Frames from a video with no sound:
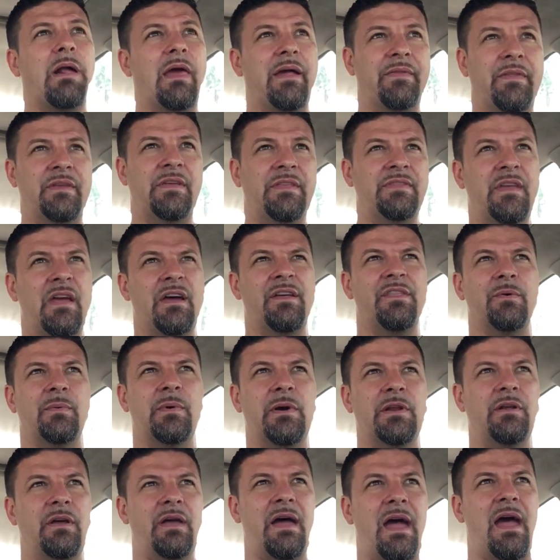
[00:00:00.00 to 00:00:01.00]
and then the other
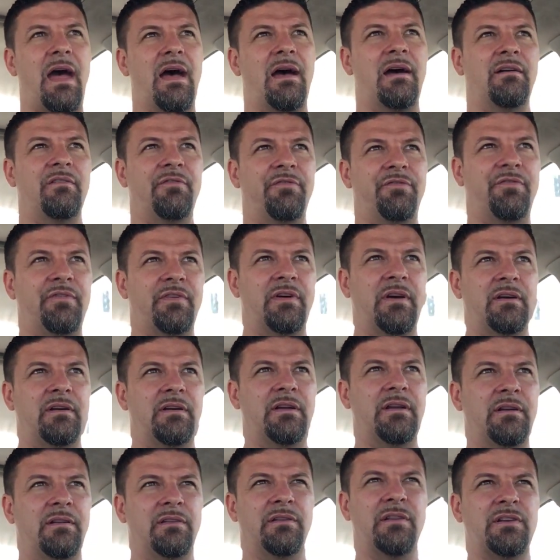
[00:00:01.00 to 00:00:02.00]
one
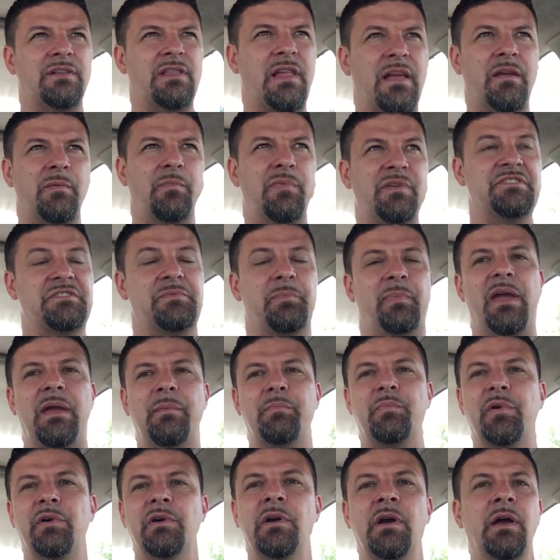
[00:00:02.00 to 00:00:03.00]
it'll look like a piece of
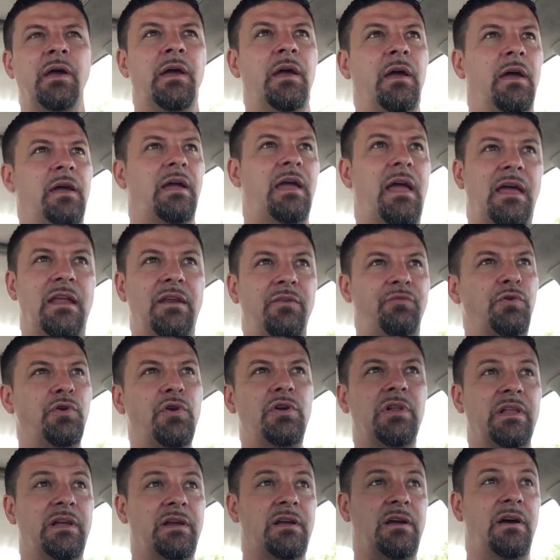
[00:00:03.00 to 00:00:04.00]
paper, and if you
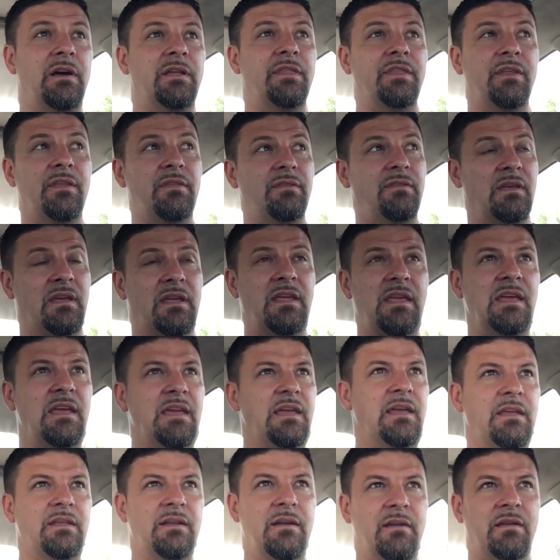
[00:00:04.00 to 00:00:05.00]
click on the
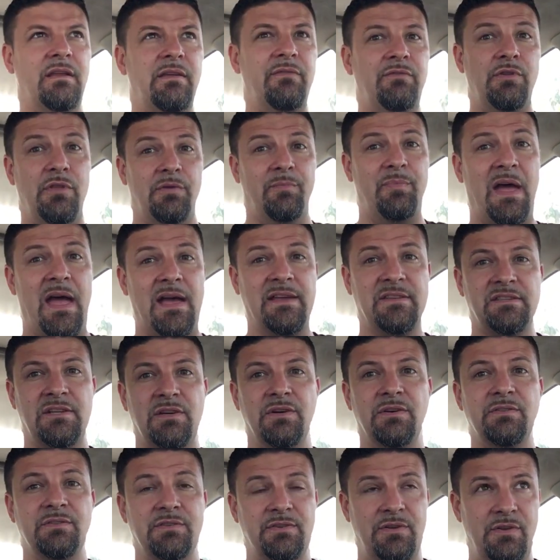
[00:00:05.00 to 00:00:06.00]
key, it'll give you the
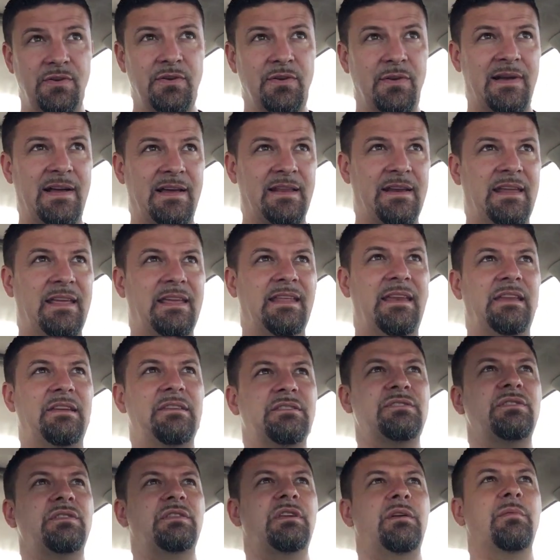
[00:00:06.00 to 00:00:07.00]
passcode so you know how to get
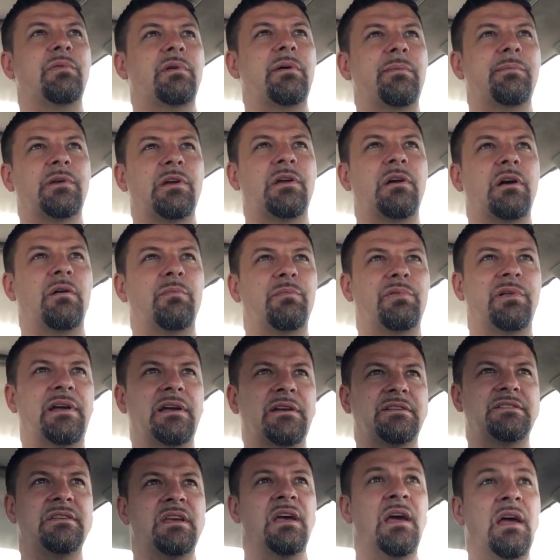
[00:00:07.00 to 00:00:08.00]
into the apartment
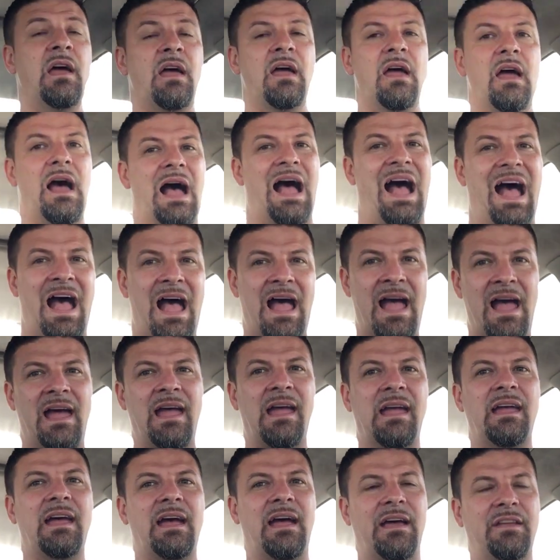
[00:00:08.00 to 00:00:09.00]
complex.
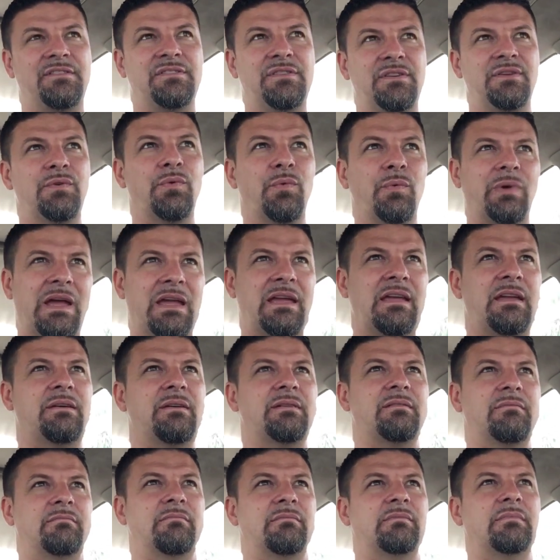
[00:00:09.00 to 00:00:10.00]
I had to wait
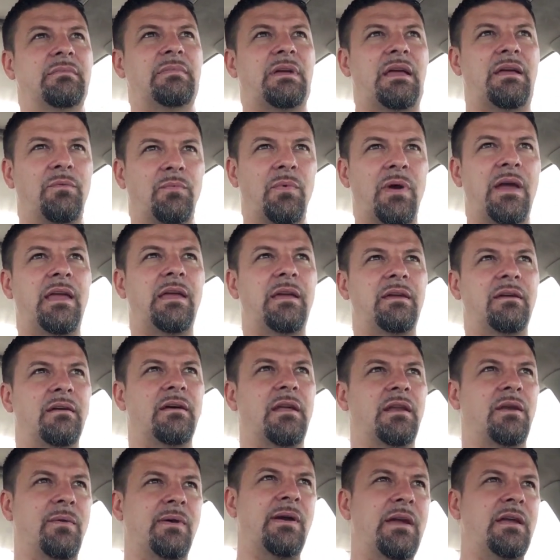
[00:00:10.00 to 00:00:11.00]

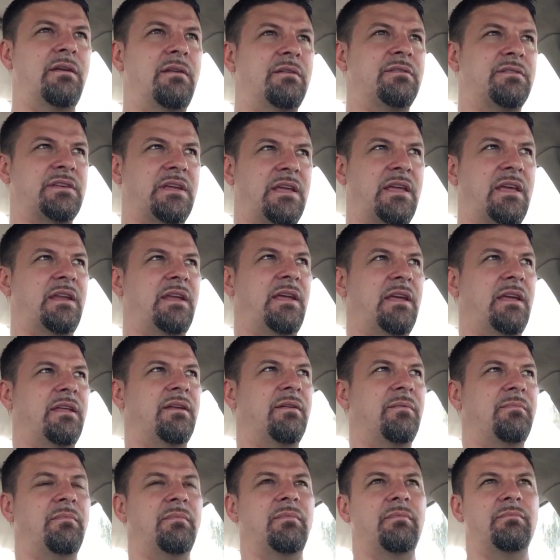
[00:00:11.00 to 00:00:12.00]
to get
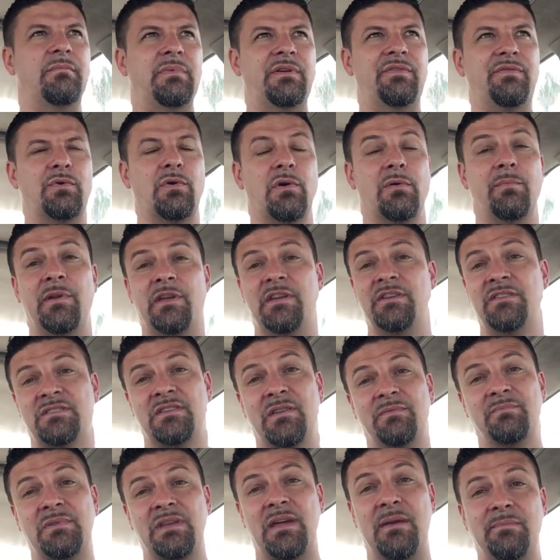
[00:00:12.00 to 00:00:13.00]
in before, because
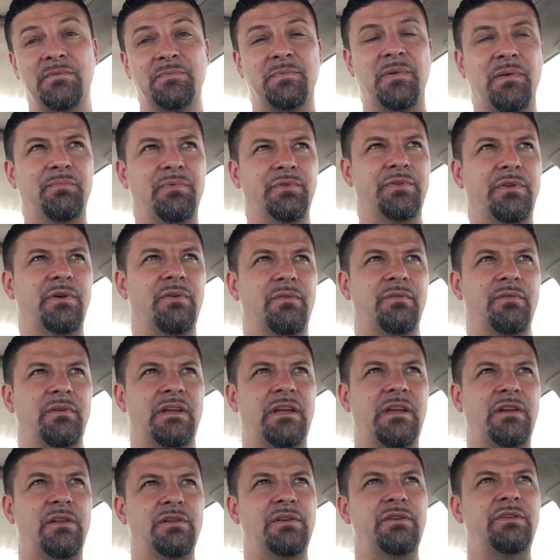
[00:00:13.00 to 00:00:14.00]
sometimes people don't
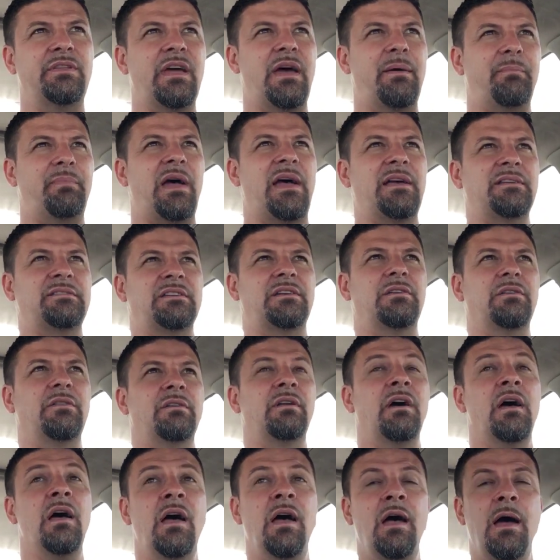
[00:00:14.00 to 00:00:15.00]
include that
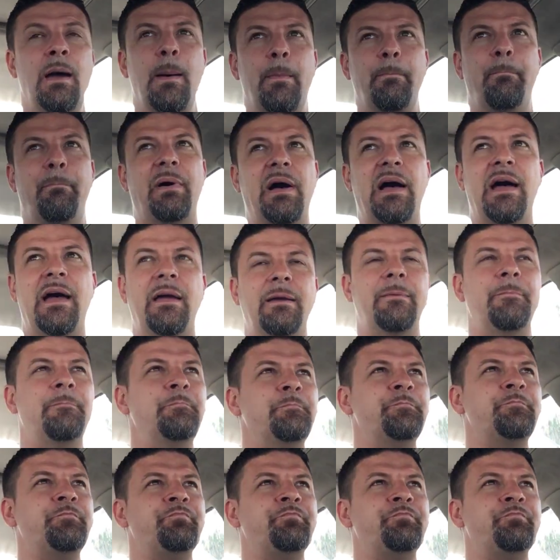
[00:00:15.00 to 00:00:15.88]
passcode. But